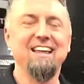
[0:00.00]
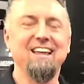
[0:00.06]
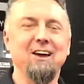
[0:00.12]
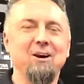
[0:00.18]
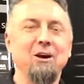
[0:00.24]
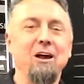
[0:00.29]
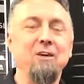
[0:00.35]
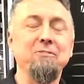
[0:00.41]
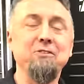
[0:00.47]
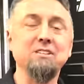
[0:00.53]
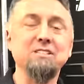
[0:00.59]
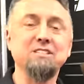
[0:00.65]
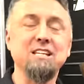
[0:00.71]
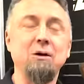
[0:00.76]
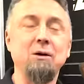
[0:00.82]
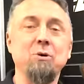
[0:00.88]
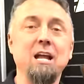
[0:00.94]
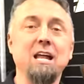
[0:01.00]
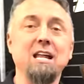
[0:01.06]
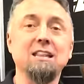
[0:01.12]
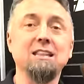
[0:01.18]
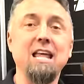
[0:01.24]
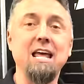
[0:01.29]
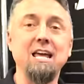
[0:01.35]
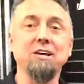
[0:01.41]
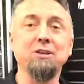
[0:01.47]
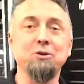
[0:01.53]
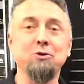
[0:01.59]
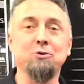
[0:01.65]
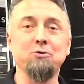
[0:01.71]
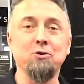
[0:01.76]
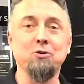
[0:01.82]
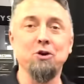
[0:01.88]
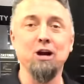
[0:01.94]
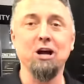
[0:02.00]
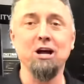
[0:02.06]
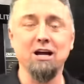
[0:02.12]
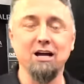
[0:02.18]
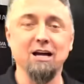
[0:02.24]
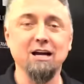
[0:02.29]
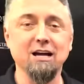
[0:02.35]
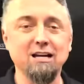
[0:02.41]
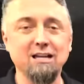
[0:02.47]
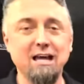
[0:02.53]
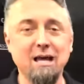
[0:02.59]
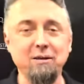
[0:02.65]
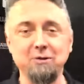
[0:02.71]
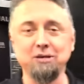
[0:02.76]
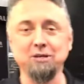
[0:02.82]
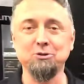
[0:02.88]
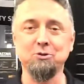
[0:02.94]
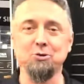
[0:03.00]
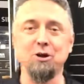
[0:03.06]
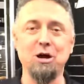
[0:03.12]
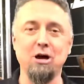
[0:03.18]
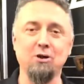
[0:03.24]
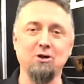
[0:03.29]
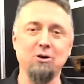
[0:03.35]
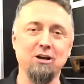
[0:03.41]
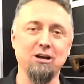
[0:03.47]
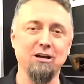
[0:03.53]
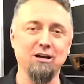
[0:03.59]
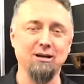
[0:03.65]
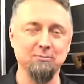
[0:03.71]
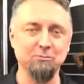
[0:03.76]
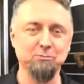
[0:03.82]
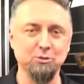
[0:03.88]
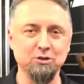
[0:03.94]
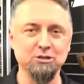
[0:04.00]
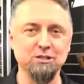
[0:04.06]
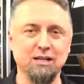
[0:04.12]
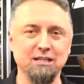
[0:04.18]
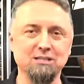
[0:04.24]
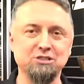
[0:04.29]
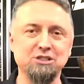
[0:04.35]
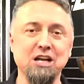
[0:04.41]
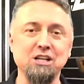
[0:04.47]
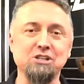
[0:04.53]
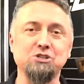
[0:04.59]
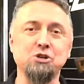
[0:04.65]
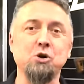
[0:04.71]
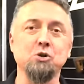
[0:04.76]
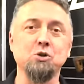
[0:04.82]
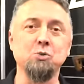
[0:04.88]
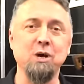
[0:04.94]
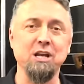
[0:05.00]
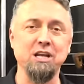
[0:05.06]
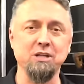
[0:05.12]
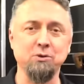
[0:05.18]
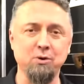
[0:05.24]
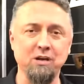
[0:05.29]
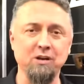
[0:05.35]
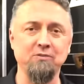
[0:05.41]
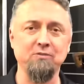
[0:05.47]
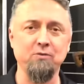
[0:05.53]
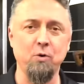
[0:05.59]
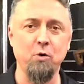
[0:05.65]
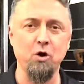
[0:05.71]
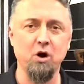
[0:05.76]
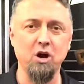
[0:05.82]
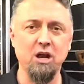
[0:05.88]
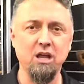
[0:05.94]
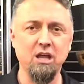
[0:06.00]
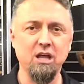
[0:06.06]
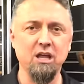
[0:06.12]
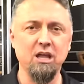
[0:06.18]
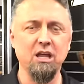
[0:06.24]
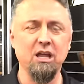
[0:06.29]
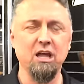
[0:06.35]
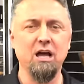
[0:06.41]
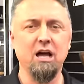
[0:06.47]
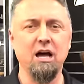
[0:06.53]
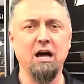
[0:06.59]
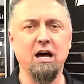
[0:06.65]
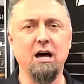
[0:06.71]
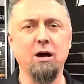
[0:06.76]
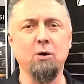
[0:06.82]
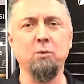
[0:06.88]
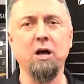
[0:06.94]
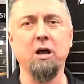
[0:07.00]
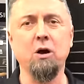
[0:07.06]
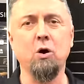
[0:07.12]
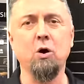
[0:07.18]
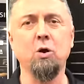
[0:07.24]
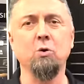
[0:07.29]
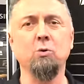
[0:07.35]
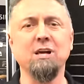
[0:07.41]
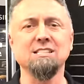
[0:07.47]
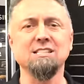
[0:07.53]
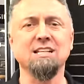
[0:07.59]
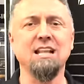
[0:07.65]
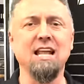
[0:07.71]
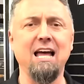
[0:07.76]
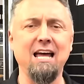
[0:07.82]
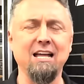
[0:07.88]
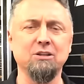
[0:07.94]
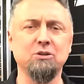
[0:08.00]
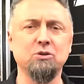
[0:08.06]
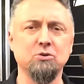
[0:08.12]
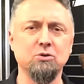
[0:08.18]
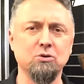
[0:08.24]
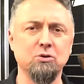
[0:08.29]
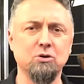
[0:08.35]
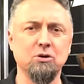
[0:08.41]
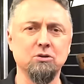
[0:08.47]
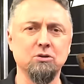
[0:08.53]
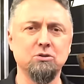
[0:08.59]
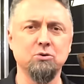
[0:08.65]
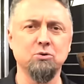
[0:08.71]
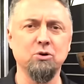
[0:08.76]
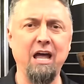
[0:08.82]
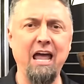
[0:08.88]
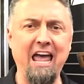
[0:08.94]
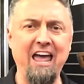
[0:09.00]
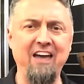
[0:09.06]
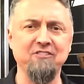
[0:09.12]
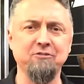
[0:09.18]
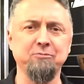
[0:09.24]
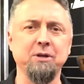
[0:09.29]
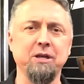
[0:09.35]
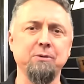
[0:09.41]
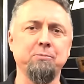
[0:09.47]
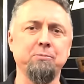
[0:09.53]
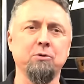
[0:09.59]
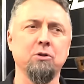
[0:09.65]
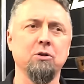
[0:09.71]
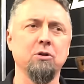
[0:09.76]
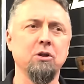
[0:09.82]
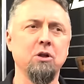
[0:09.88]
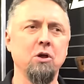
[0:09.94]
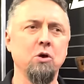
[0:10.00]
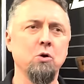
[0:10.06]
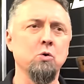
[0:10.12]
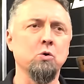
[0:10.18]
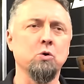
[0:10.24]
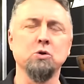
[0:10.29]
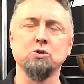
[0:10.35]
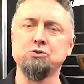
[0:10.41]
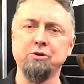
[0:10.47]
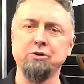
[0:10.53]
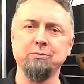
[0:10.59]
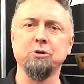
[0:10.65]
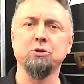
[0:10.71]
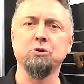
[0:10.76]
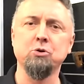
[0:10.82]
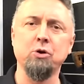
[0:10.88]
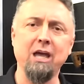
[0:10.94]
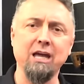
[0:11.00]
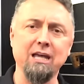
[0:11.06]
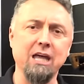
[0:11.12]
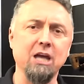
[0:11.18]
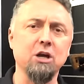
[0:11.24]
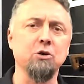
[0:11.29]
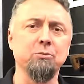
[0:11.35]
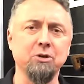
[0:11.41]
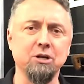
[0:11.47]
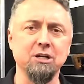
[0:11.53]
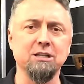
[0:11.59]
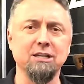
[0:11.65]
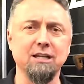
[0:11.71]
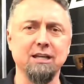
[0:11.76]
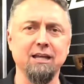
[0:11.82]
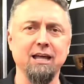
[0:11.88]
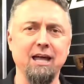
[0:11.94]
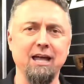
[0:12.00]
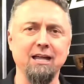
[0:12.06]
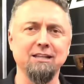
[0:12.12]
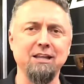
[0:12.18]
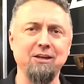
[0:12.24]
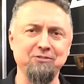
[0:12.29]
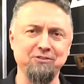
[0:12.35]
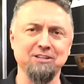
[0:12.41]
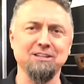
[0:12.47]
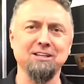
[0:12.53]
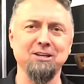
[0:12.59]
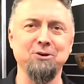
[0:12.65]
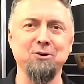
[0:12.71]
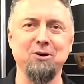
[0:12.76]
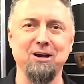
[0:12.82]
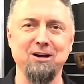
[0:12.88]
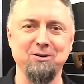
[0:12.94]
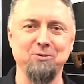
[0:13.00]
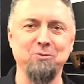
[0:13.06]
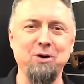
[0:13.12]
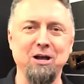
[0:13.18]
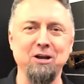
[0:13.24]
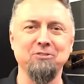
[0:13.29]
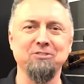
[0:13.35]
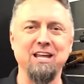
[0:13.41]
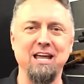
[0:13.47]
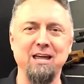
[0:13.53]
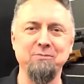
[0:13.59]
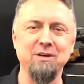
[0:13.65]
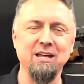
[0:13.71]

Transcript: So first I want to thank you for coming to our booth at SHOT Show 2024. We are always glad to have people who contribute to AK community, and definitely you are one of them.